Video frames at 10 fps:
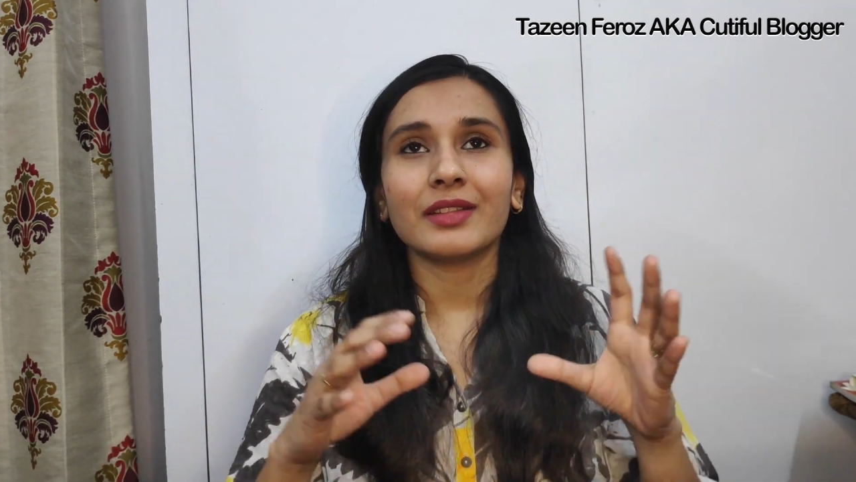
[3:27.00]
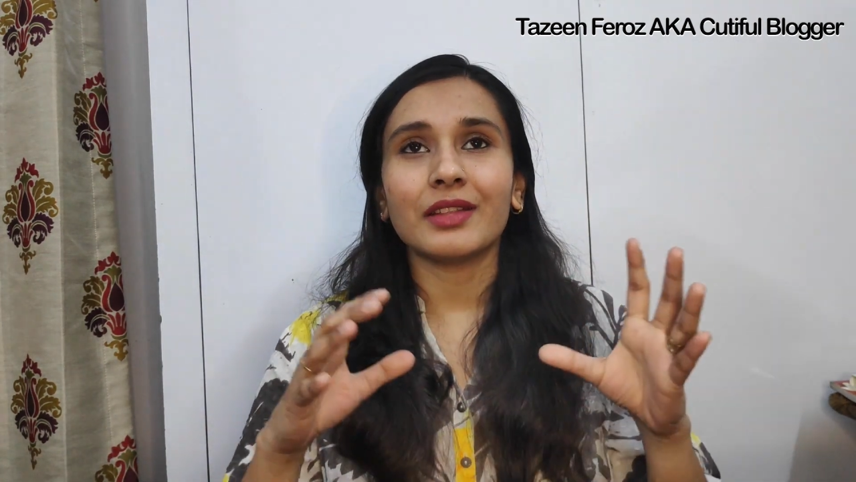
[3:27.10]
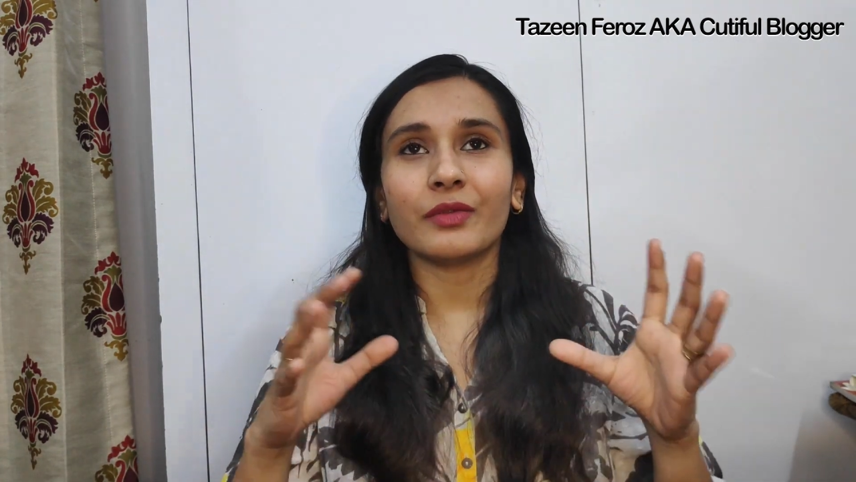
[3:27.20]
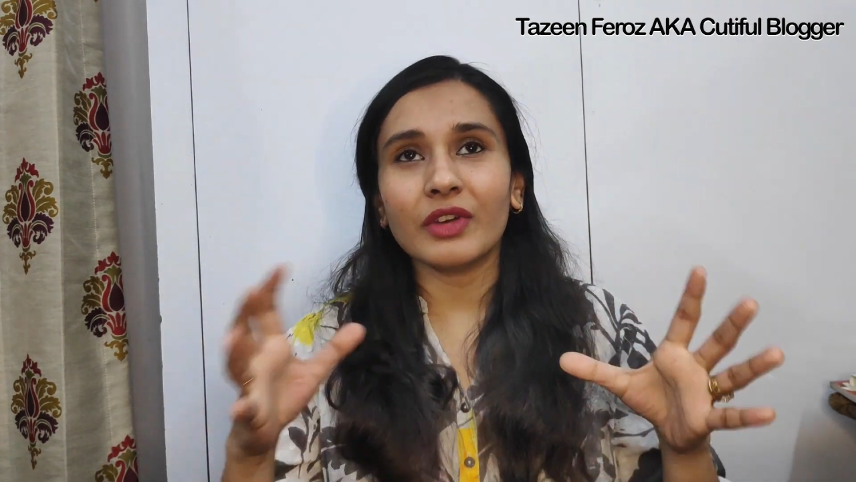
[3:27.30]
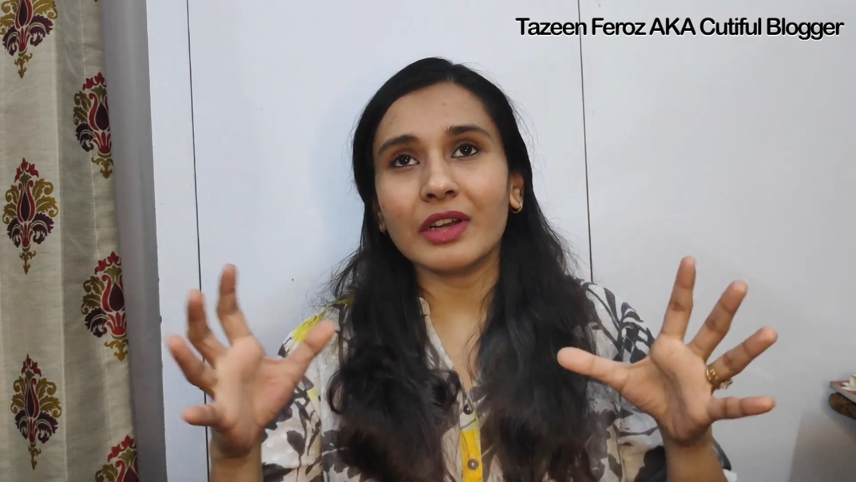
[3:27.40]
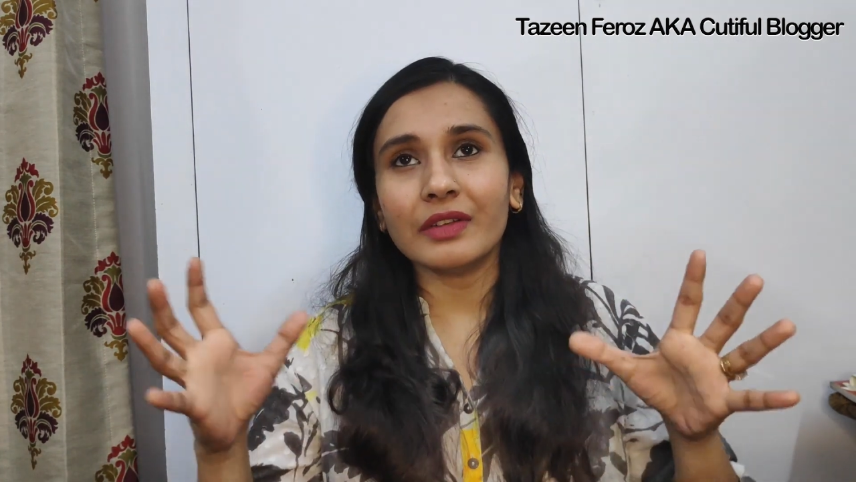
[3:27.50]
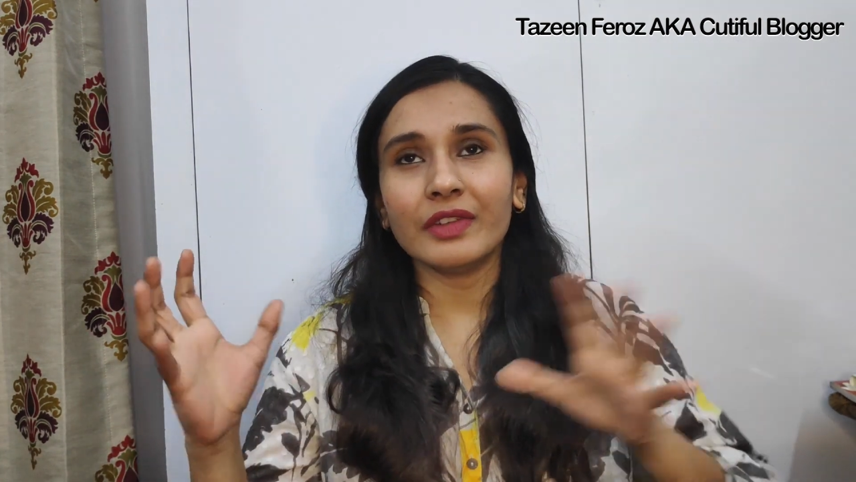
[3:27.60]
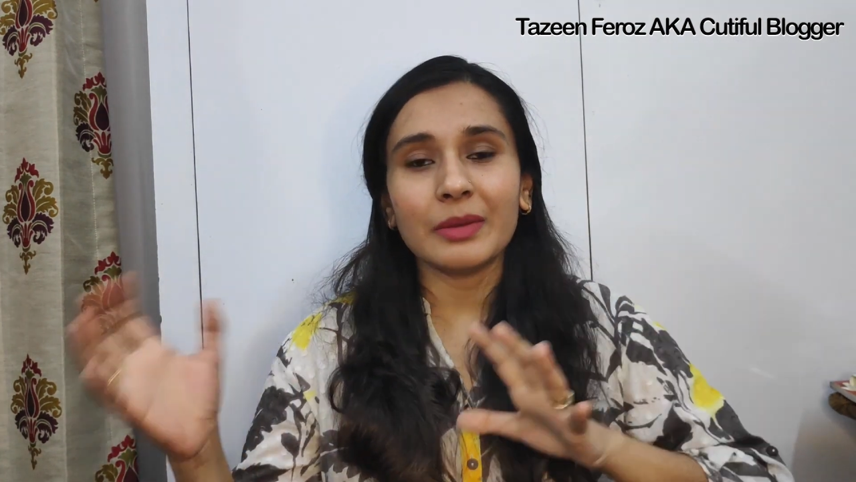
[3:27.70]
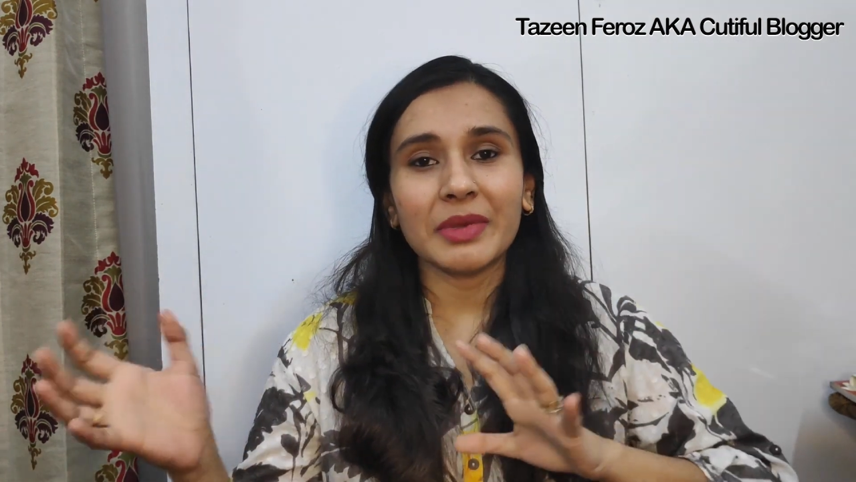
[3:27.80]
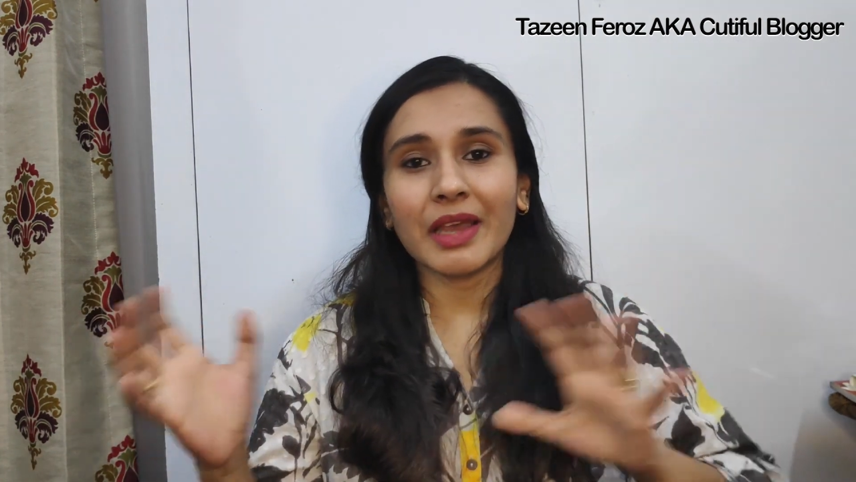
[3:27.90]
the world
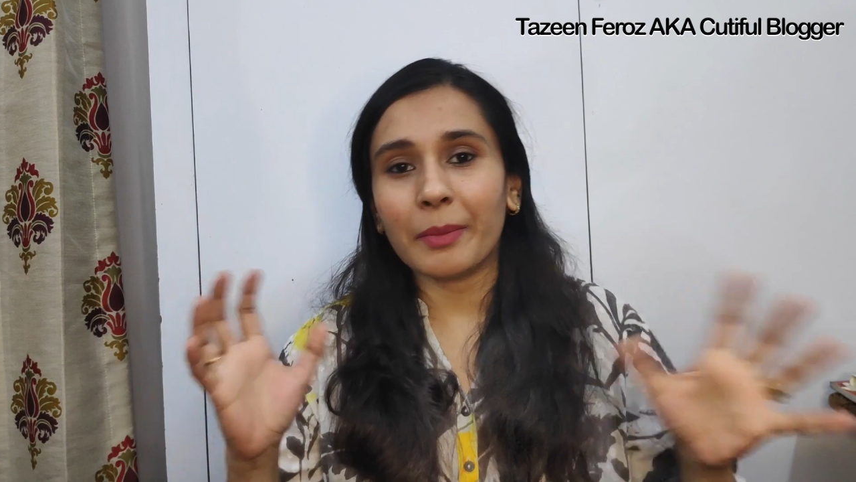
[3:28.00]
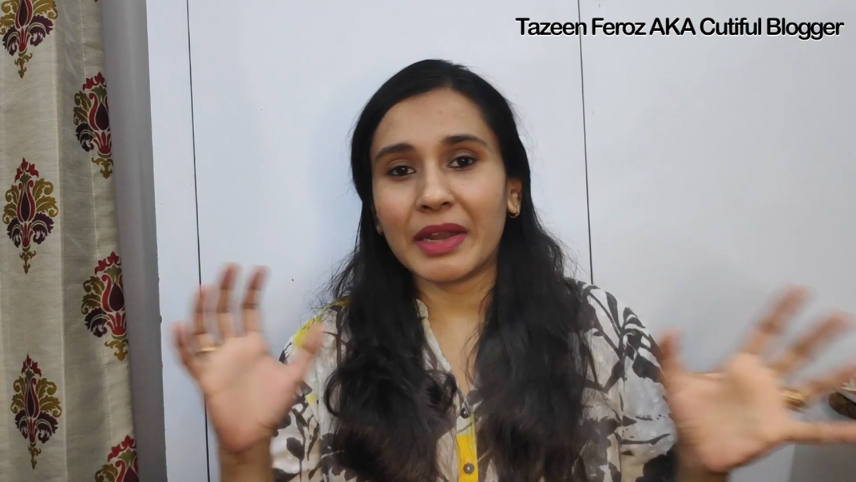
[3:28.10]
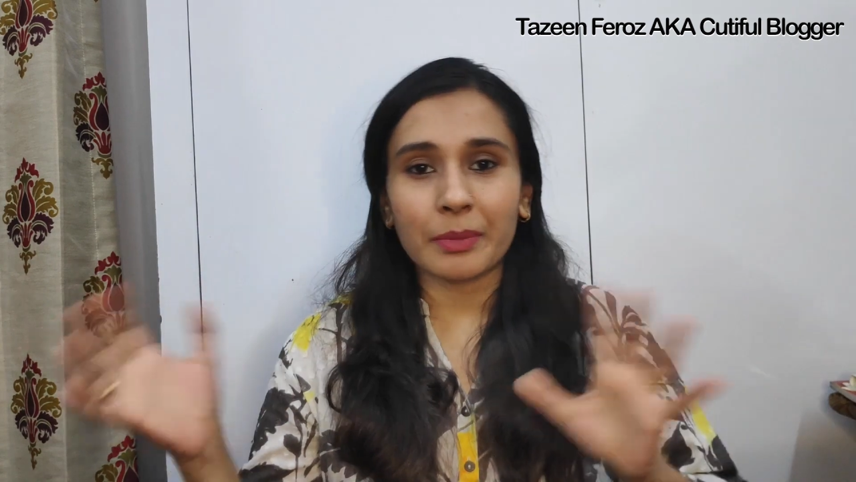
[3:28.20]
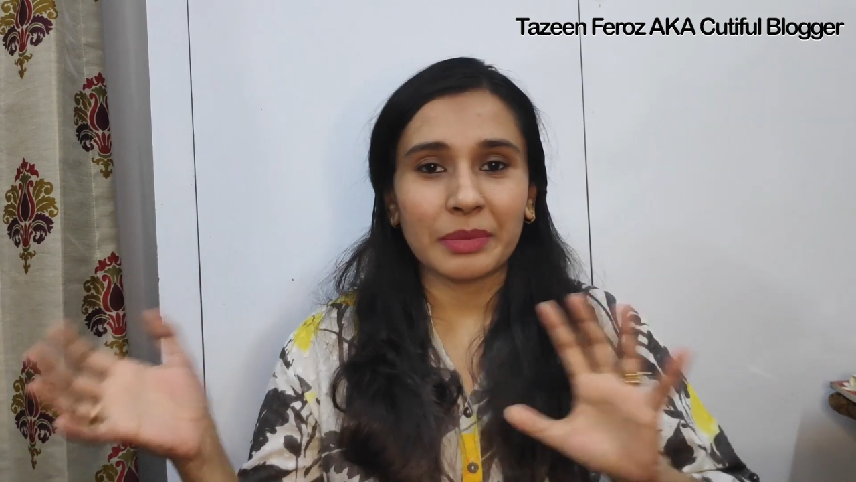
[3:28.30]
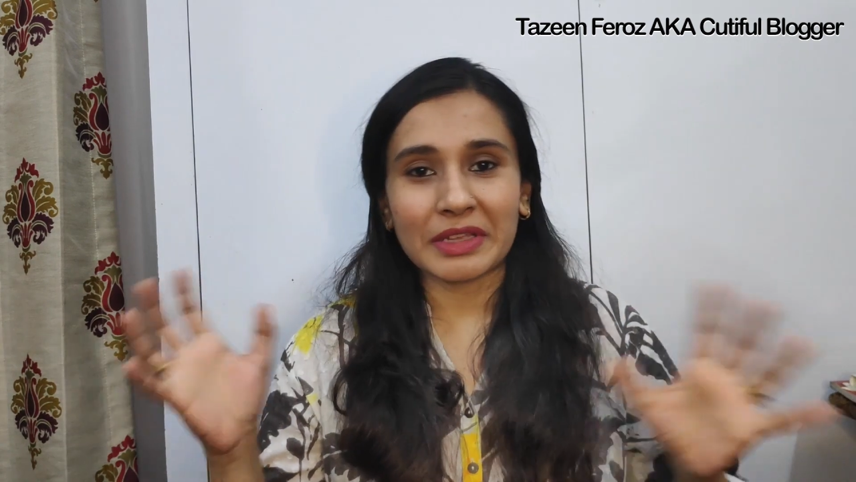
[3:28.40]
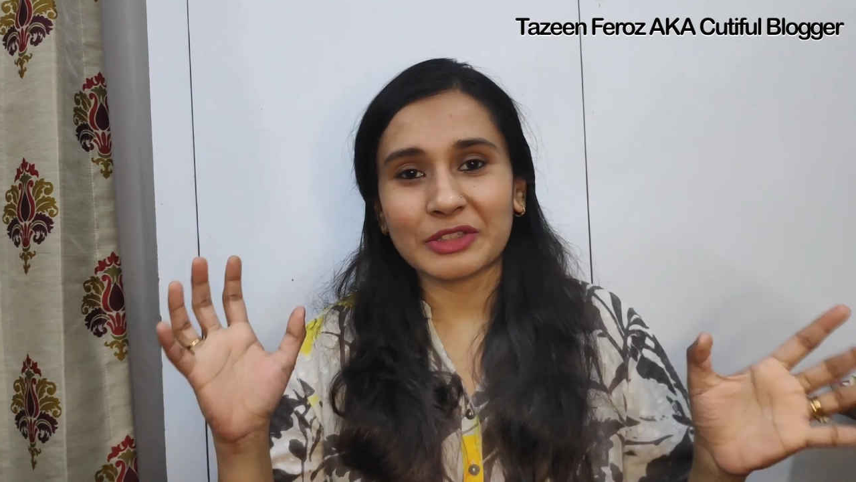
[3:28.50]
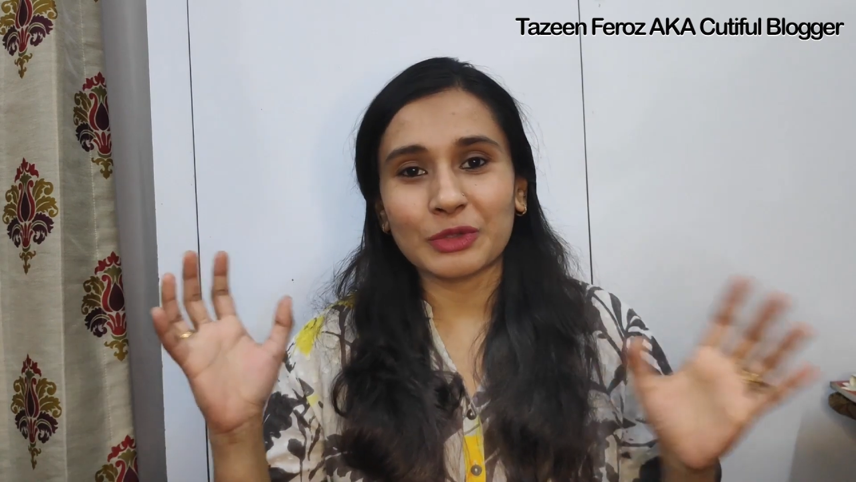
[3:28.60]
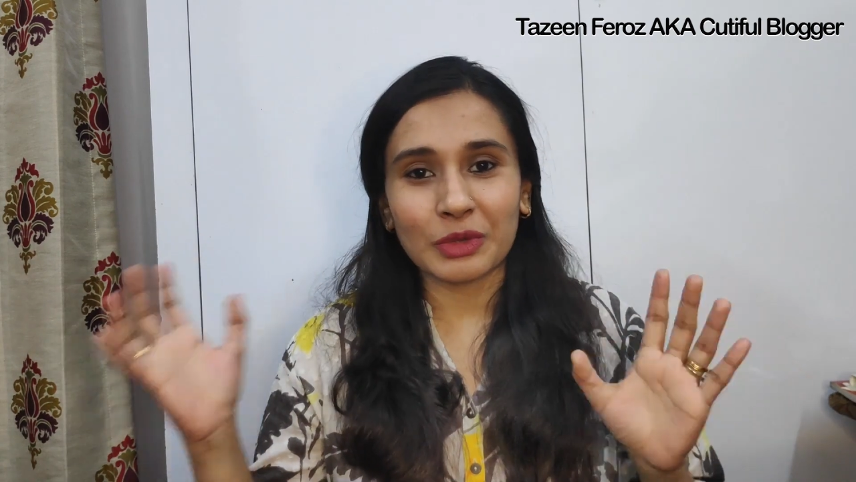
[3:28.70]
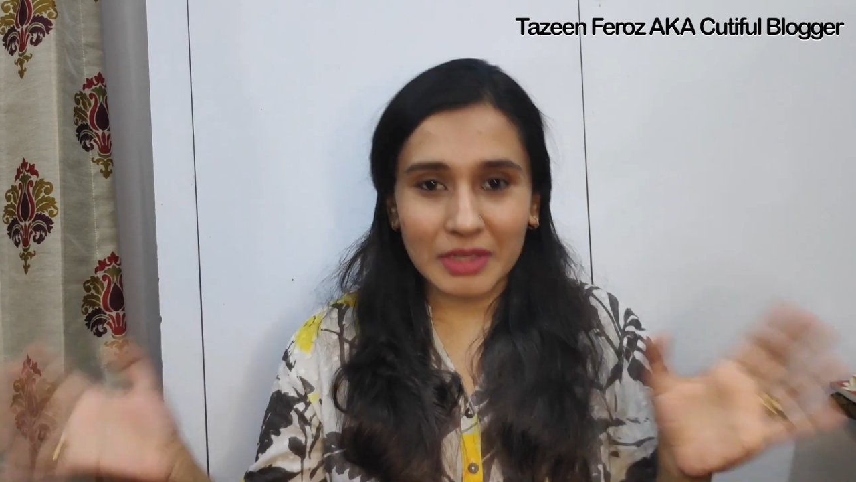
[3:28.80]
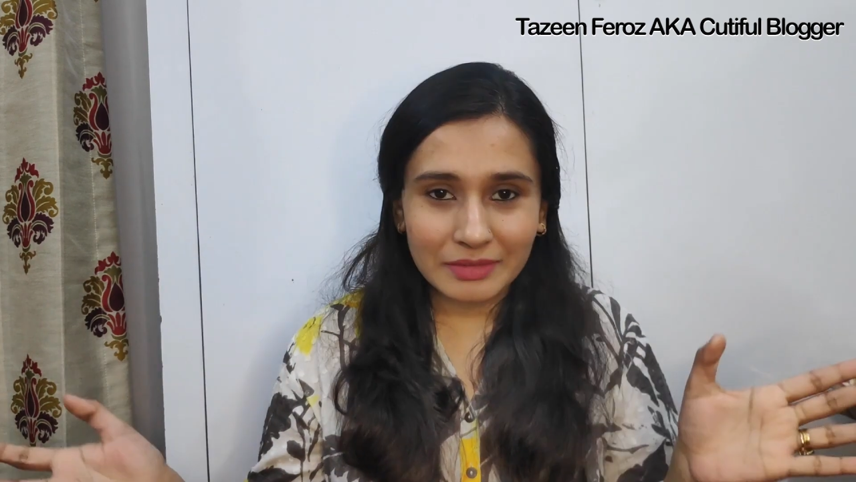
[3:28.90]
will be a better place
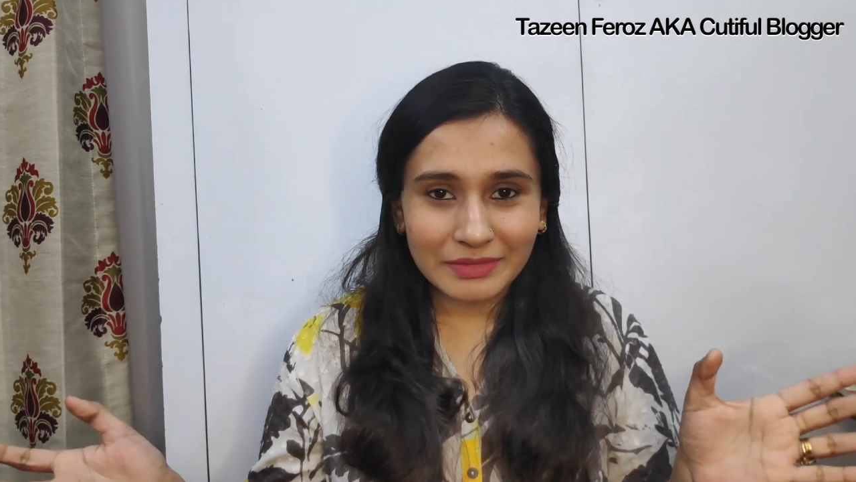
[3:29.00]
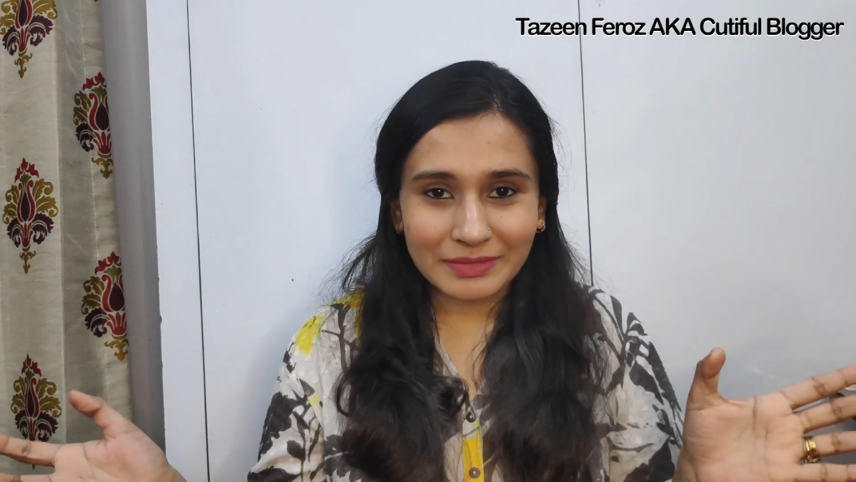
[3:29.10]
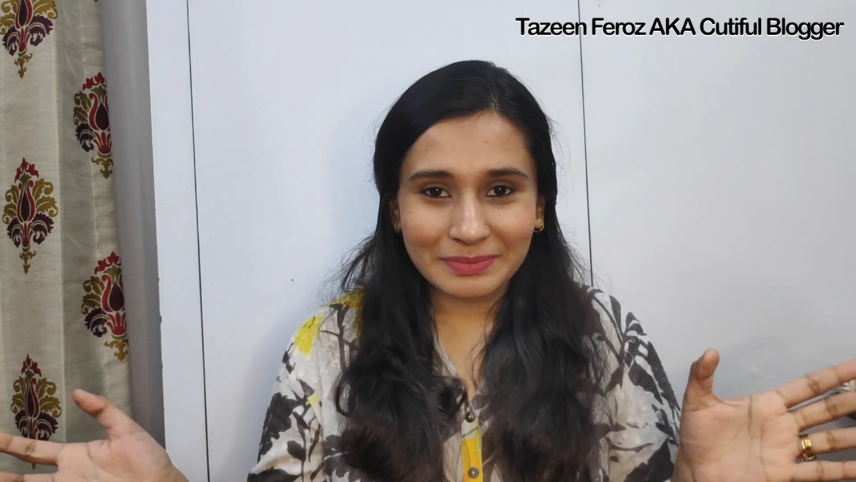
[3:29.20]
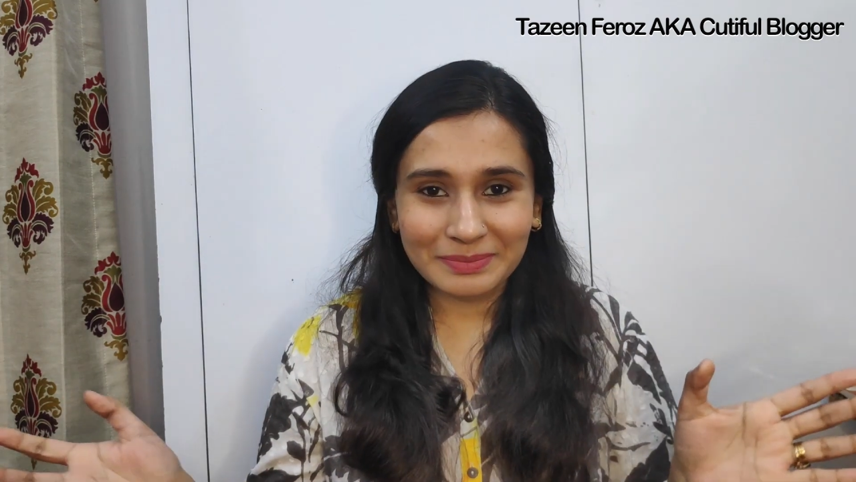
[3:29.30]
to live.